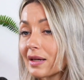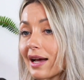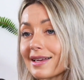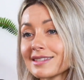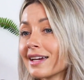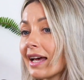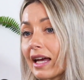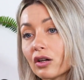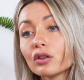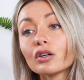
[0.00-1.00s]
because
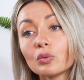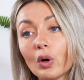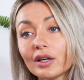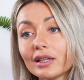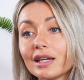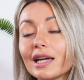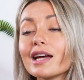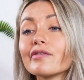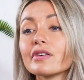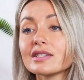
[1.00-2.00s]
it'll look wonky
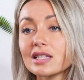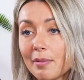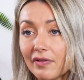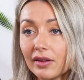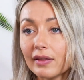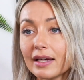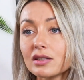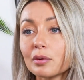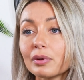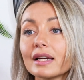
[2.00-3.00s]
if some of the
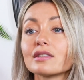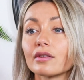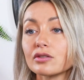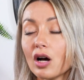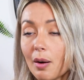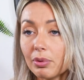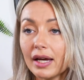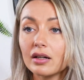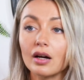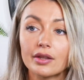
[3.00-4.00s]
lengths are placed on the top
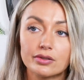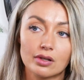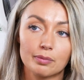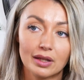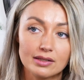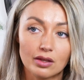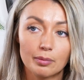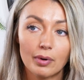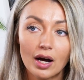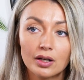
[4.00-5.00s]
layer, others are placed on
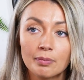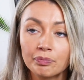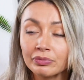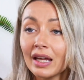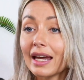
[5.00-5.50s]
the bottom.